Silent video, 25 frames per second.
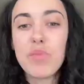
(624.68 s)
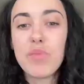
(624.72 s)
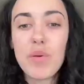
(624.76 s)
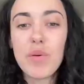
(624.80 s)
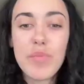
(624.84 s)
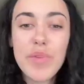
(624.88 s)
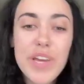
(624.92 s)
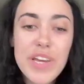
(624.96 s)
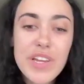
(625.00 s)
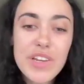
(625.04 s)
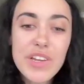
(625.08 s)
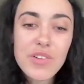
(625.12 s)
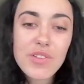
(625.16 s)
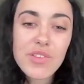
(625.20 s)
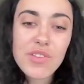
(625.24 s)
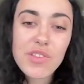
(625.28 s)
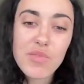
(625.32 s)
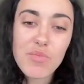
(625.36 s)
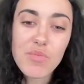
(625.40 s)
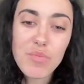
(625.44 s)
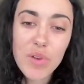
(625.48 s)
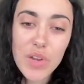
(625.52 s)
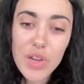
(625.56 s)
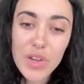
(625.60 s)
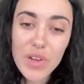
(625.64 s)
Barbados is
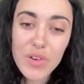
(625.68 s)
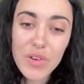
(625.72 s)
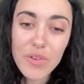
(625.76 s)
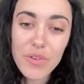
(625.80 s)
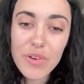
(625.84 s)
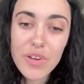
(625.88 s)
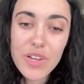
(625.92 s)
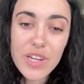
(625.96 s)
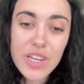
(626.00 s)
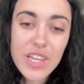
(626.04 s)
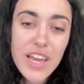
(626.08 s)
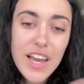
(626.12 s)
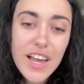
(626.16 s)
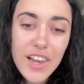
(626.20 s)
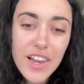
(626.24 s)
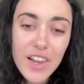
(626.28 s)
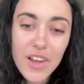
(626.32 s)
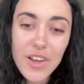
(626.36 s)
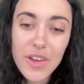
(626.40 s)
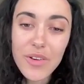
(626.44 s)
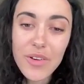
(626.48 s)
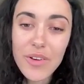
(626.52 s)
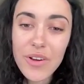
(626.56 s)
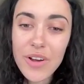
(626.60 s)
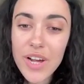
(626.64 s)
blue and
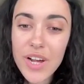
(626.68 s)
yellow.